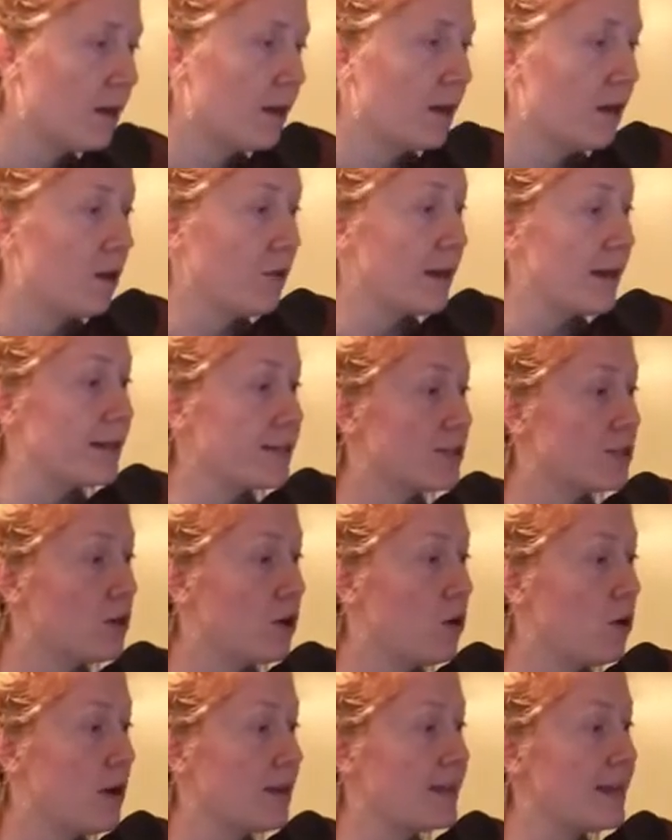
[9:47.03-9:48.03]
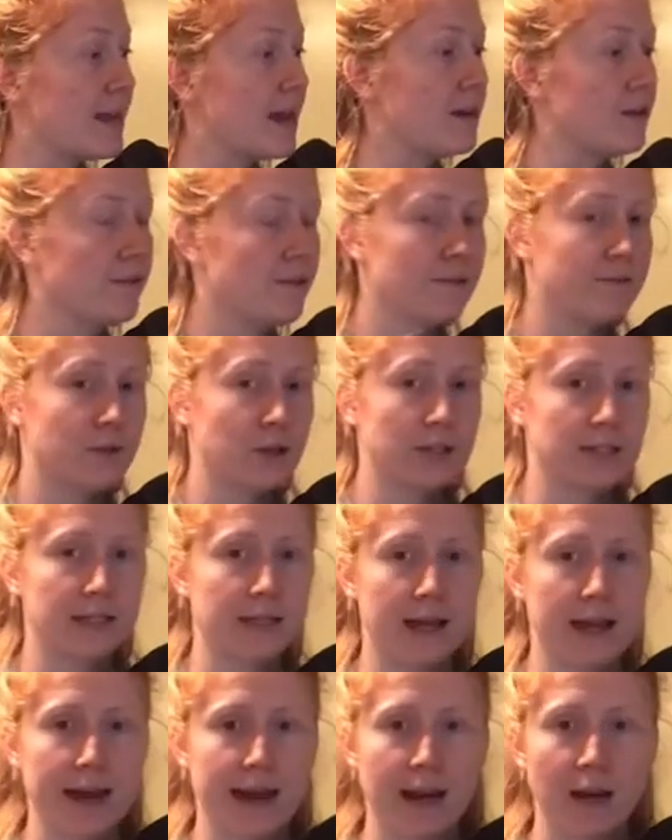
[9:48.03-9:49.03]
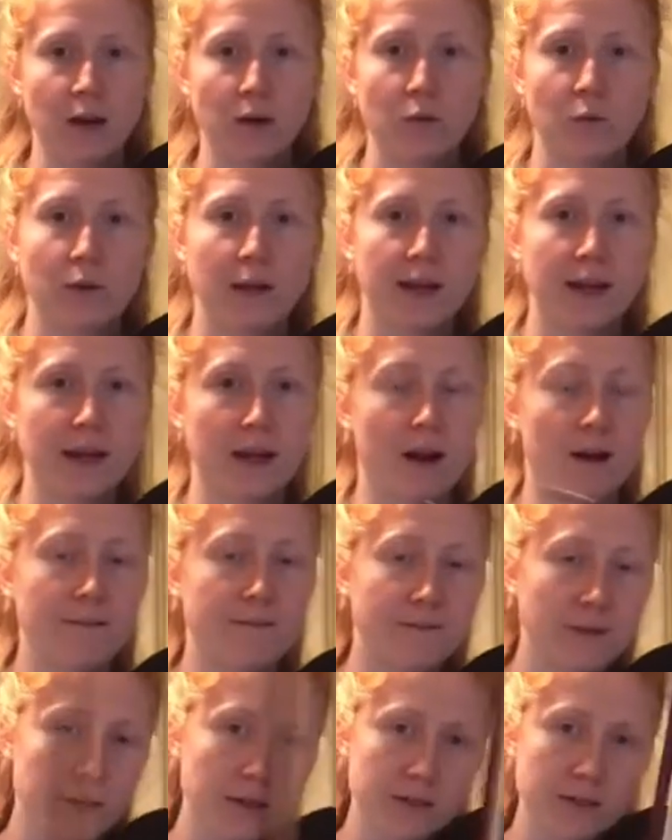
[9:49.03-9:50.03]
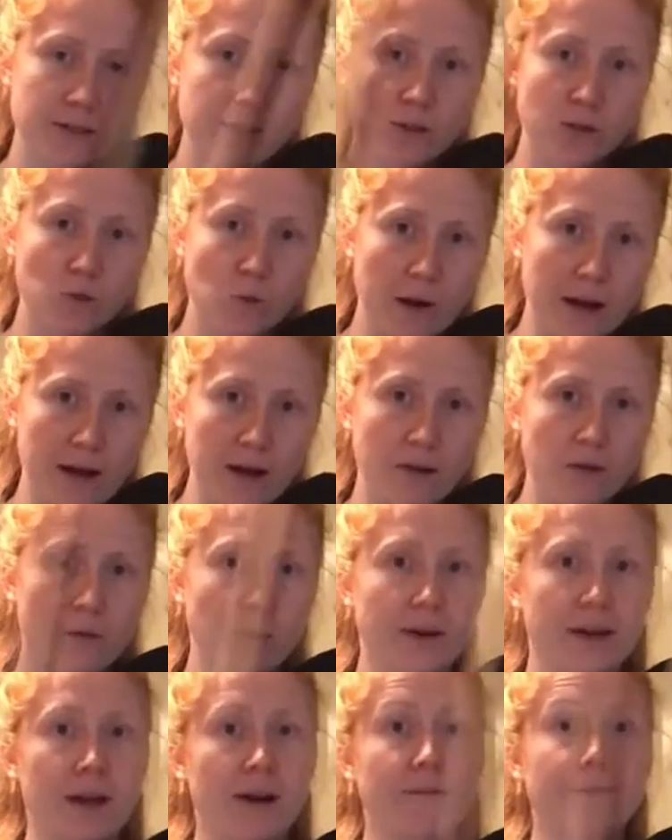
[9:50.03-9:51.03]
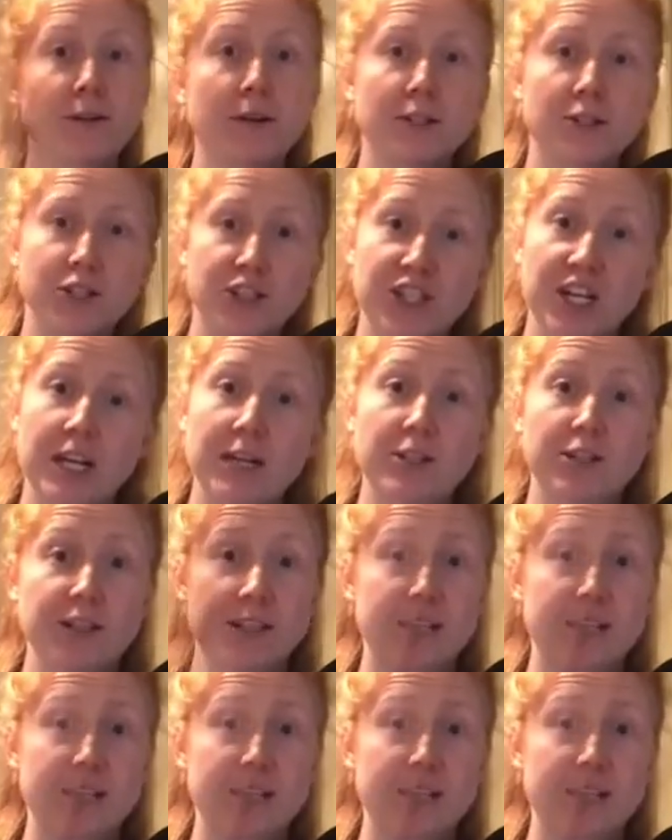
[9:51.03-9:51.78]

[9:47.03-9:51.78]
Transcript: Okay, so at the end of the first line, we get our first swell. We get our first change of